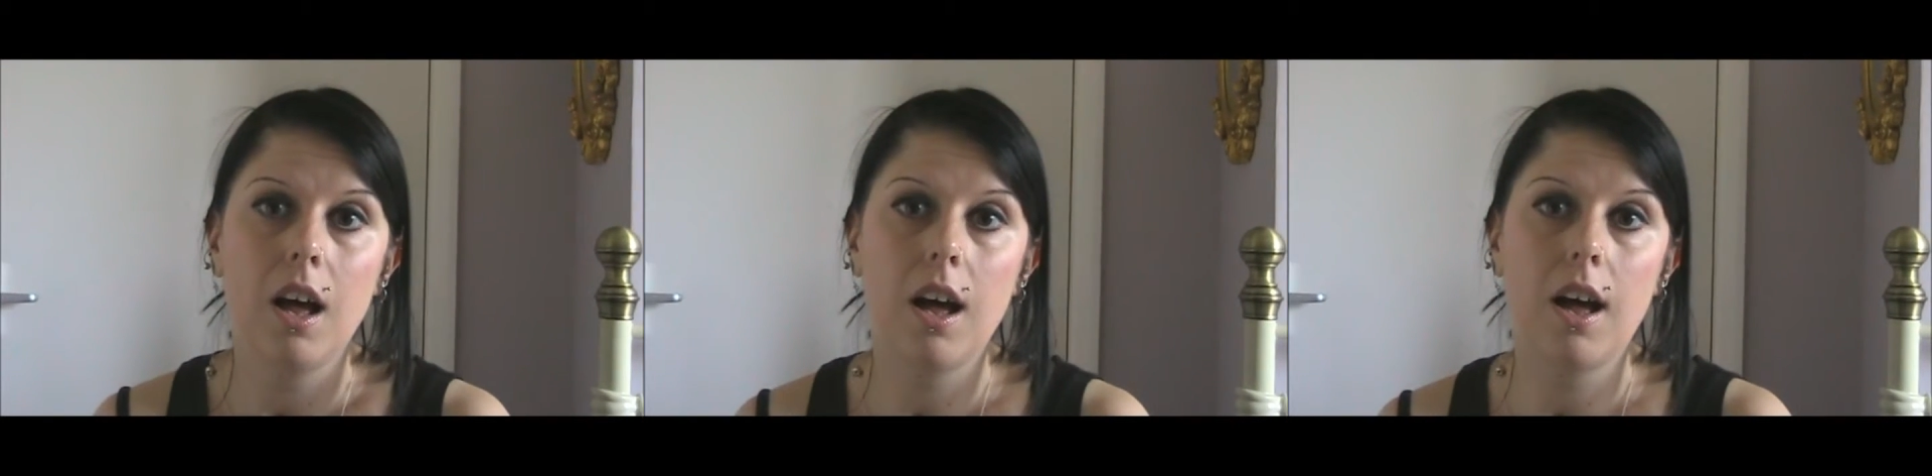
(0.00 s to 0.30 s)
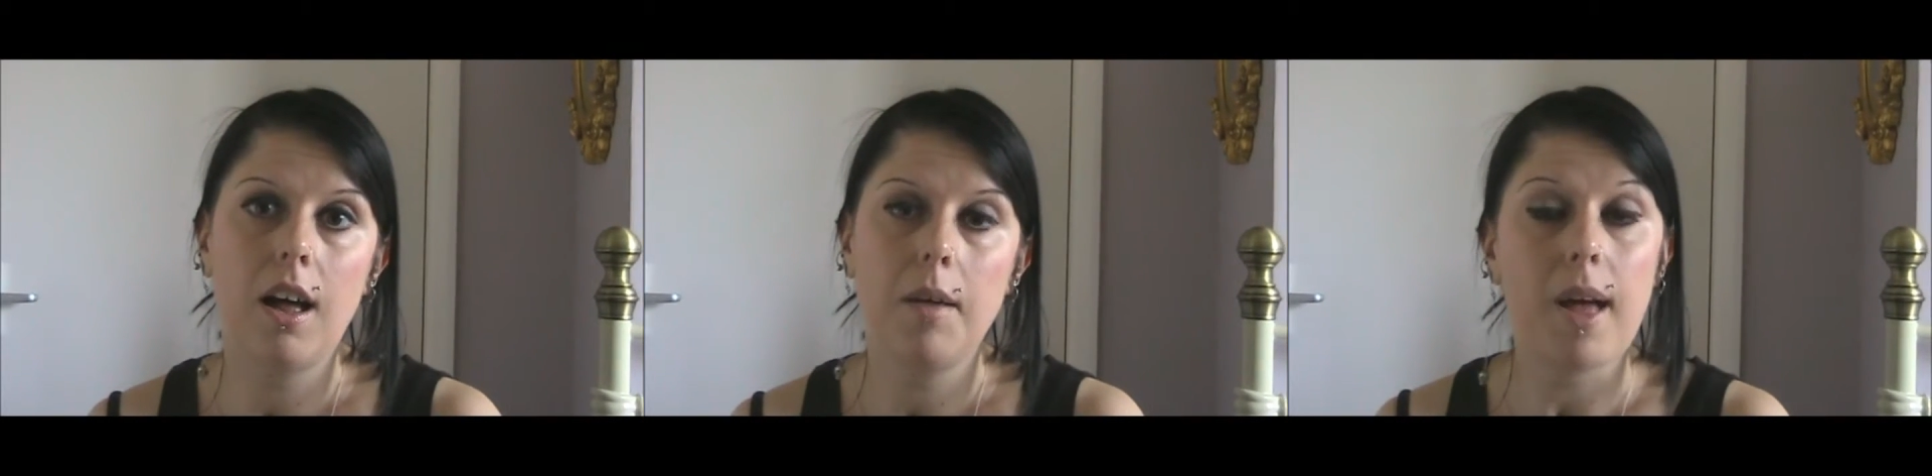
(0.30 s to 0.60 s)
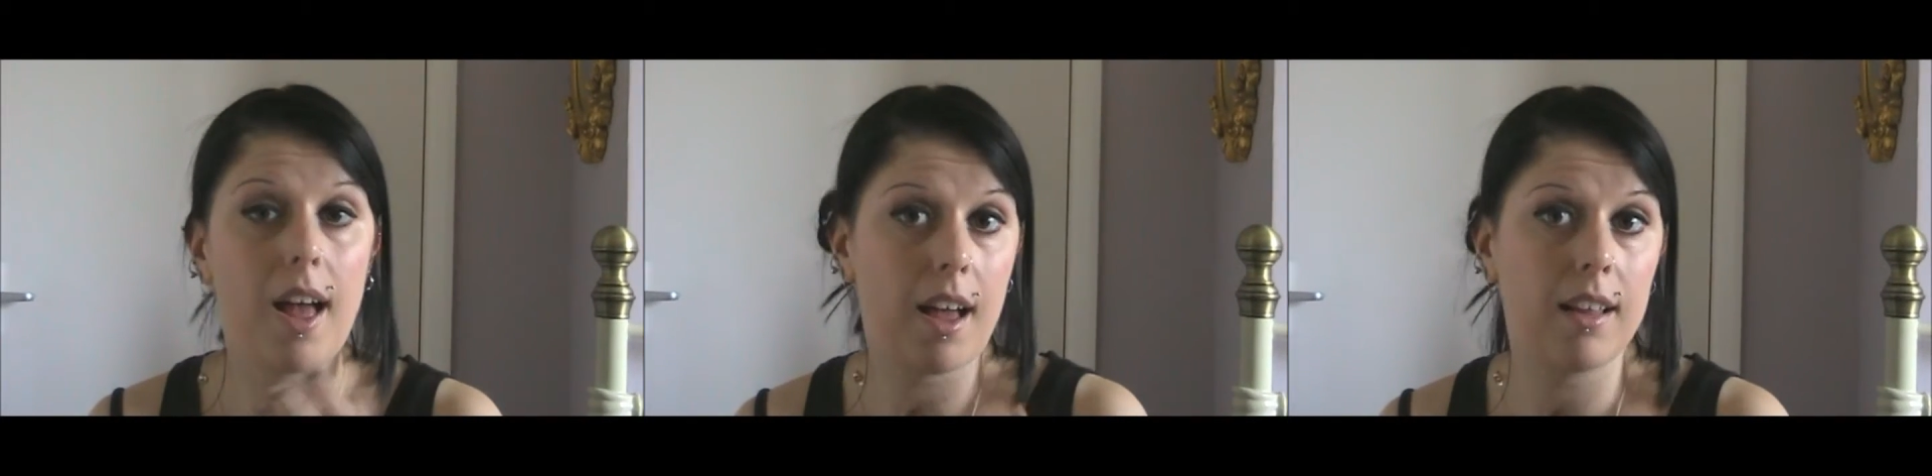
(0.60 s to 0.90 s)
And
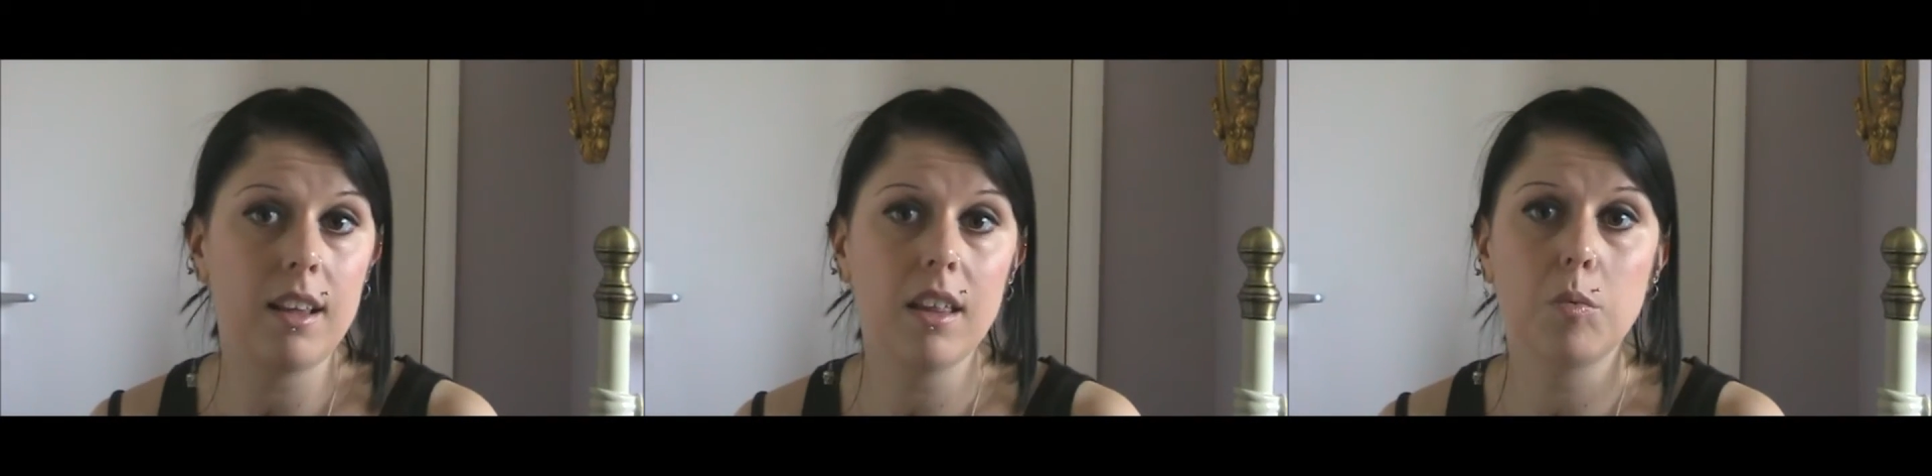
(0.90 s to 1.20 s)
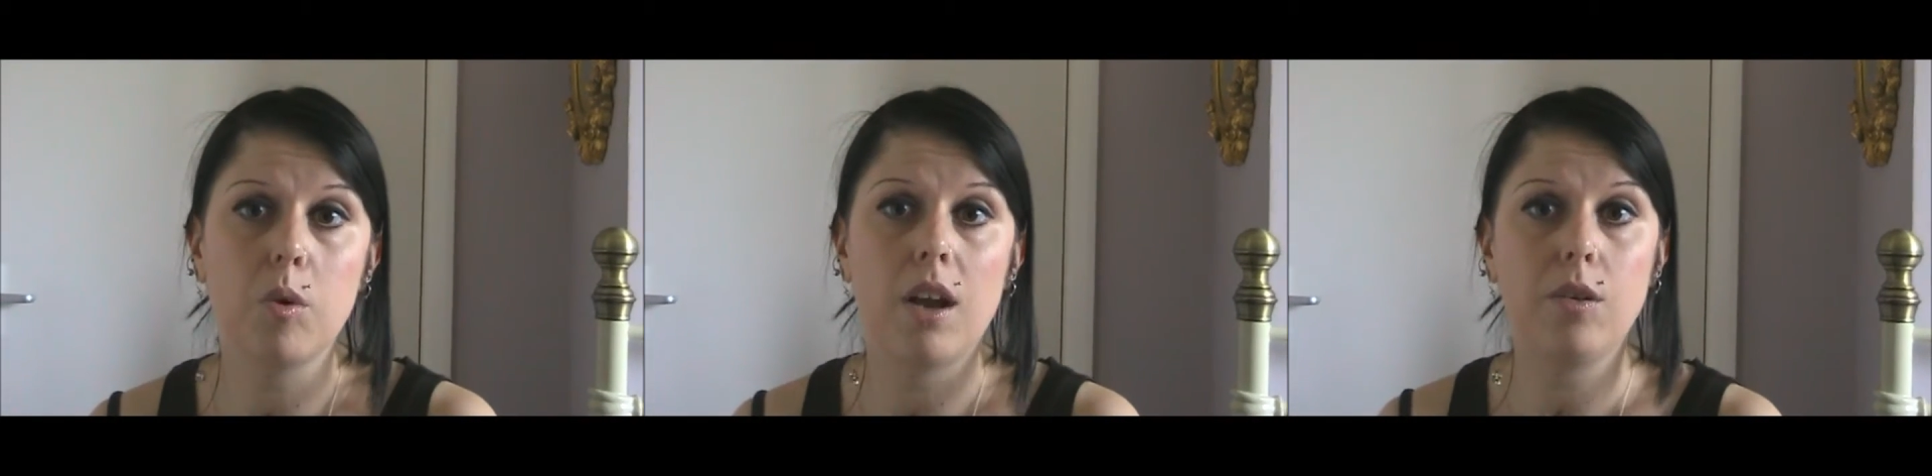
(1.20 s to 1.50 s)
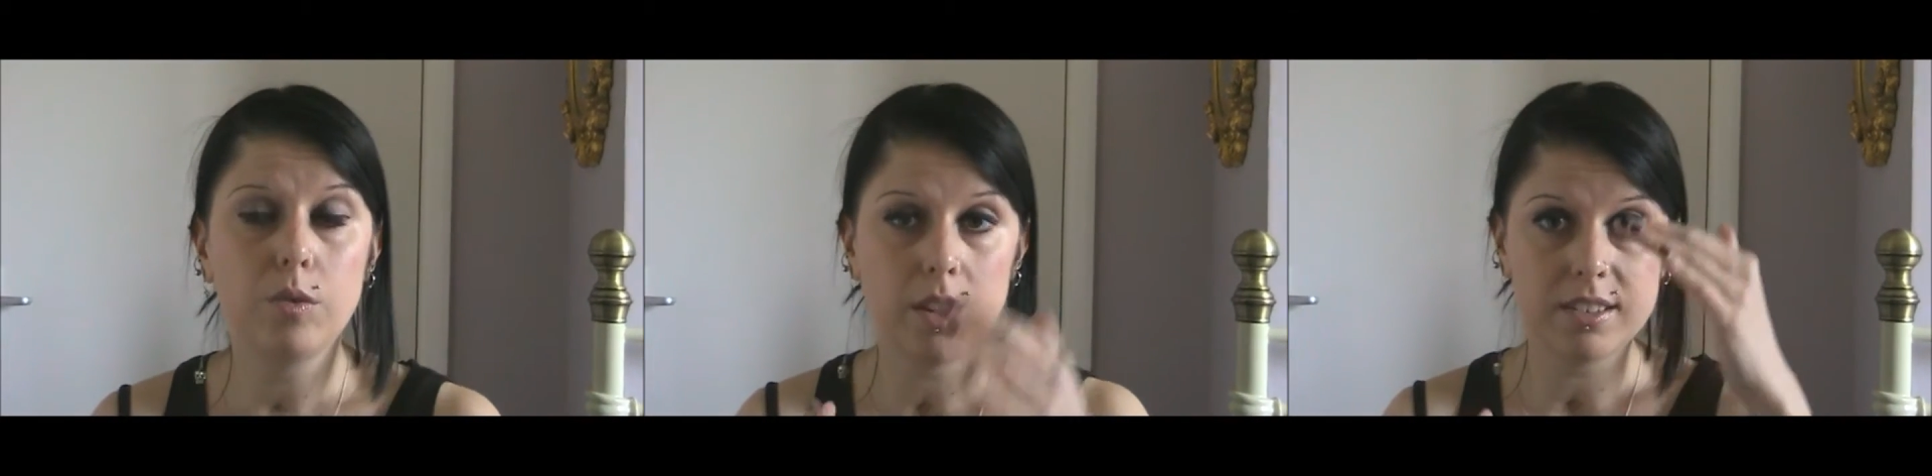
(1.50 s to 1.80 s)
the other one,
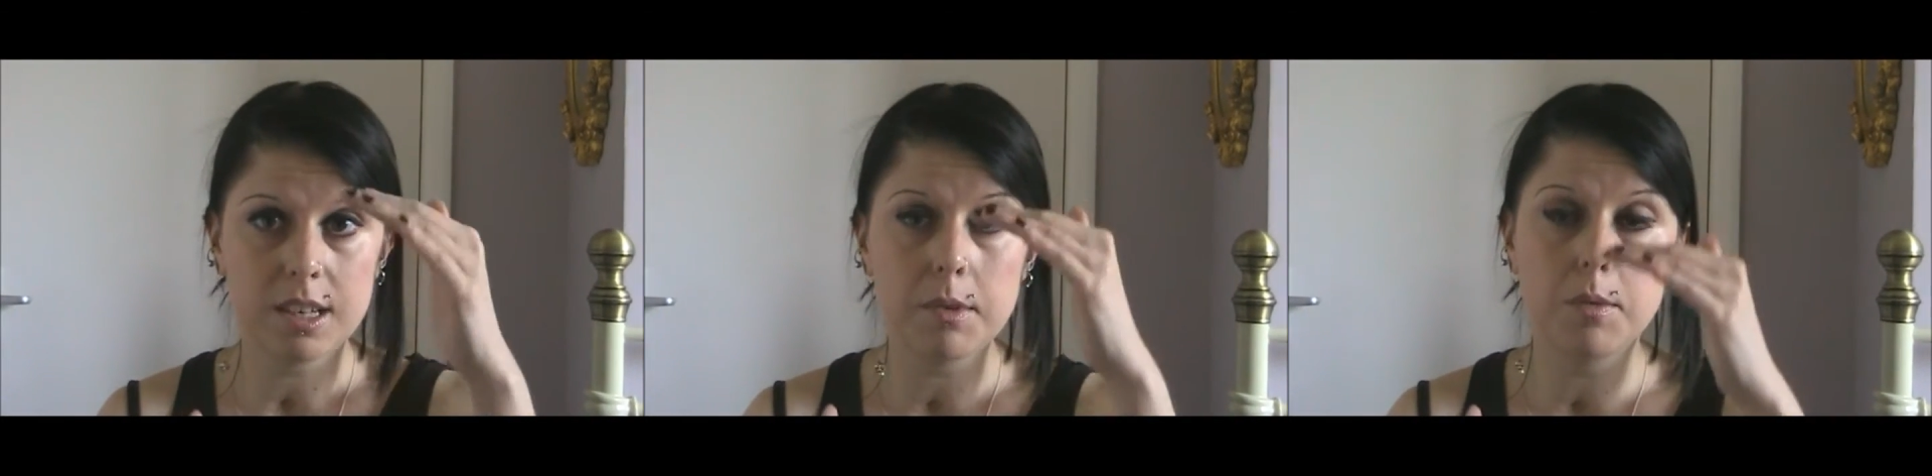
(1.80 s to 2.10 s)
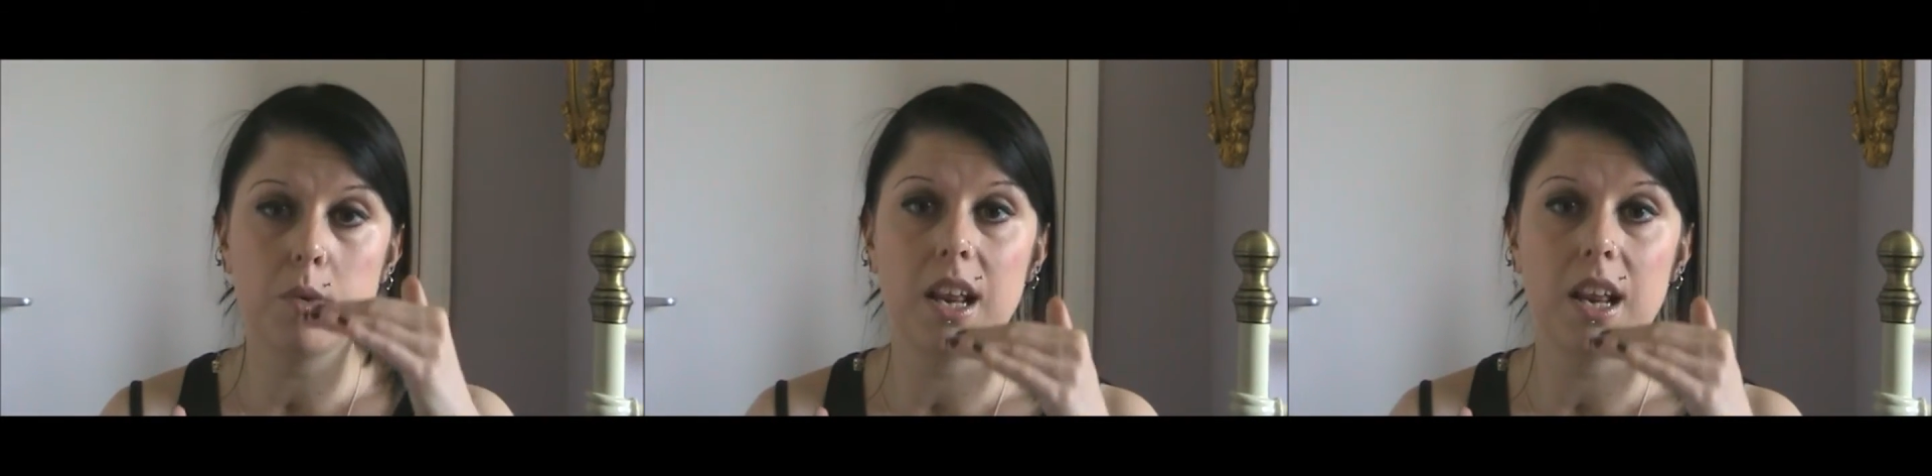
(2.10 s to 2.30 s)
although some of them will